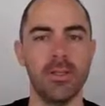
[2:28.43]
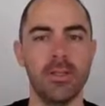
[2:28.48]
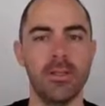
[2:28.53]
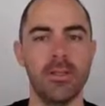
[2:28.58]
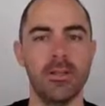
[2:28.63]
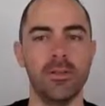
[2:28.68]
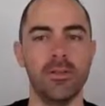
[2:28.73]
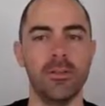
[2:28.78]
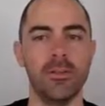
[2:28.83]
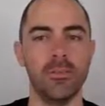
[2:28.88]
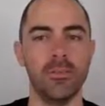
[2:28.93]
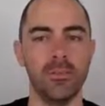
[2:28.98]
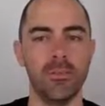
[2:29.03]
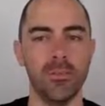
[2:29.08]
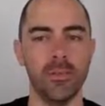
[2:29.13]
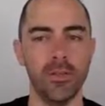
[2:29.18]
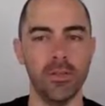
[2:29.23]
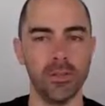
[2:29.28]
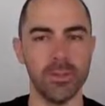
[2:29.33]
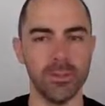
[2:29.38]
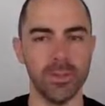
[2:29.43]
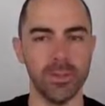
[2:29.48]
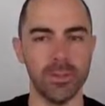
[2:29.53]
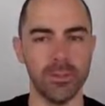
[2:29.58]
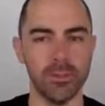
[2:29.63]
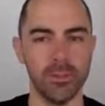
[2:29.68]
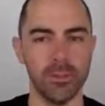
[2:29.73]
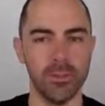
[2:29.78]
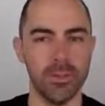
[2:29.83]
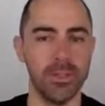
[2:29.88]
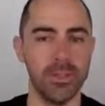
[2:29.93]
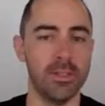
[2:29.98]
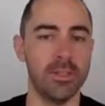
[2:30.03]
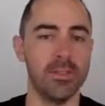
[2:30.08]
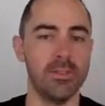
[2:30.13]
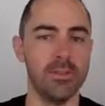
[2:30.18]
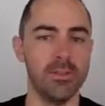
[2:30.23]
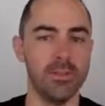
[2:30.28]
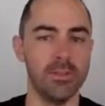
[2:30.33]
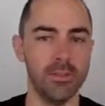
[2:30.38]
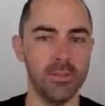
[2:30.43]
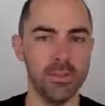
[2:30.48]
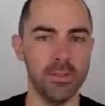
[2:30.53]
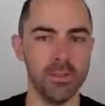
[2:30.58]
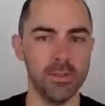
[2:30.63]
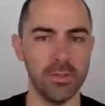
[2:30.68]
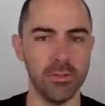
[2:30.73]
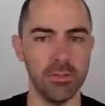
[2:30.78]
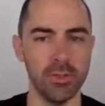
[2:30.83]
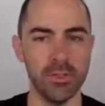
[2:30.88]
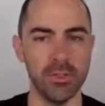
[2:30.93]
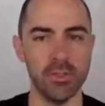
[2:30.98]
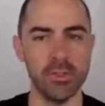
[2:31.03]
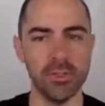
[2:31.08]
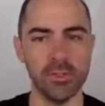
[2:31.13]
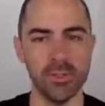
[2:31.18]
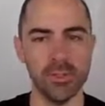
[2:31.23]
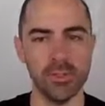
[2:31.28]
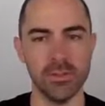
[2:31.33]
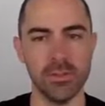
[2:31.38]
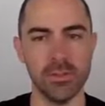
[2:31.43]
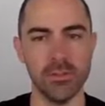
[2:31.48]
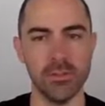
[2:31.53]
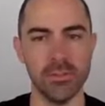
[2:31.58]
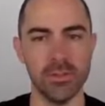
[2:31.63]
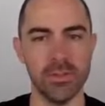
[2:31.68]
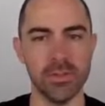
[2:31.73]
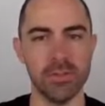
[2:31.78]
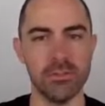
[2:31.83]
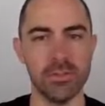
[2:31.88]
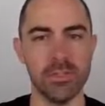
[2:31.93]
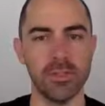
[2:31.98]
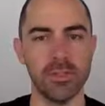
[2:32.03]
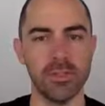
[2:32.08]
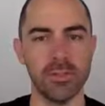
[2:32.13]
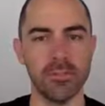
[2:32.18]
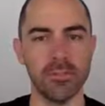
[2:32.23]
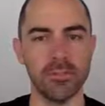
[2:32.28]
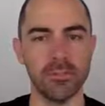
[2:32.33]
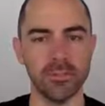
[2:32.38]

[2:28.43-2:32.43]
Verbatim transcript: um, this one. That is not the original one, it's just an approximation.